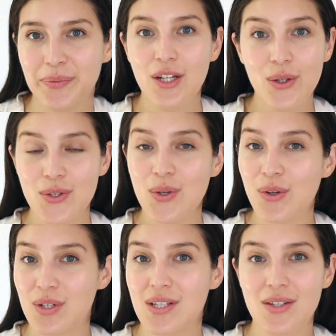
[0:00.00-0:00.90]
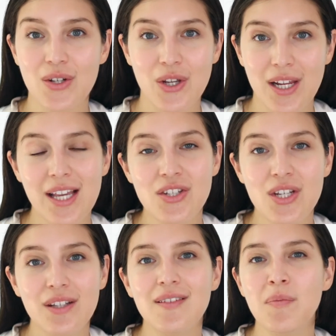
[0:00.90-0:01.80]
It also increases
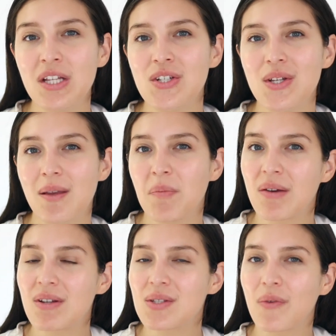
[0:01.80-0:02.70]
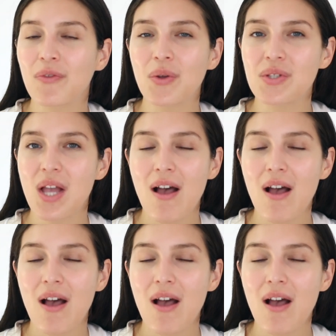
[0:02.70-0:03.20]
circulation, diminishing the appearance of those